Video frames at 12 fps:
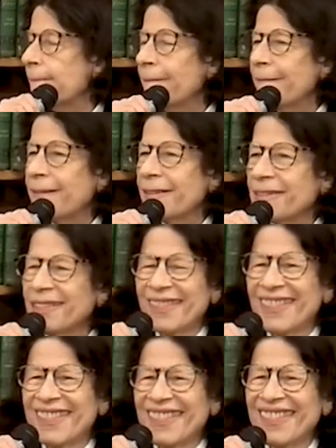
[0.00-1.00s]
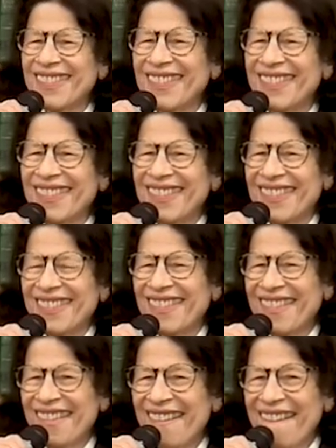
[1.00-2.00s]

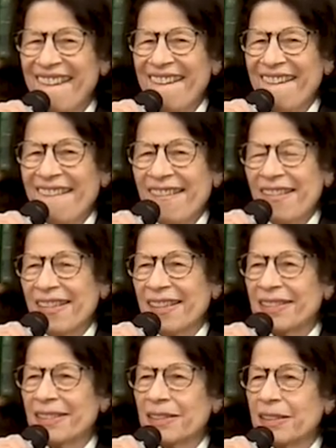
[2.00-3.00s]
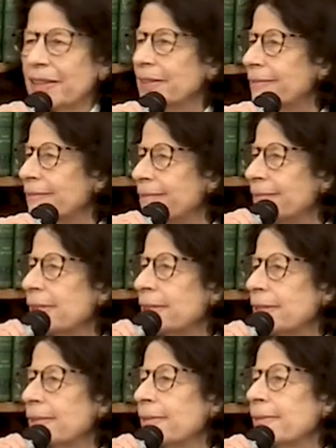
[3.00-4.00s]

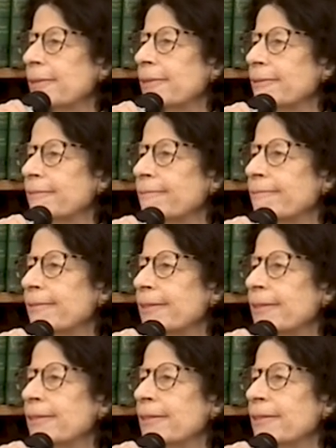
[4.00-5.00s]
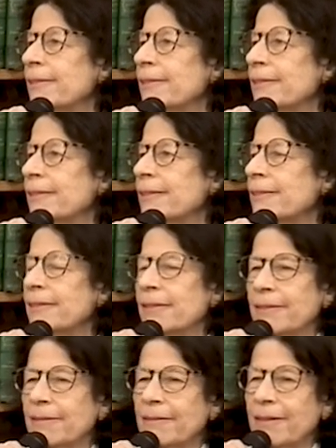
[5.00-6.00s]

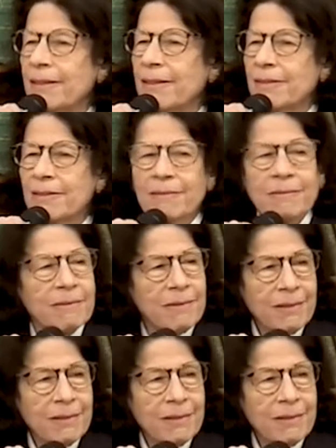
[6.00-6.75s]
No words are spoken by the person on screen.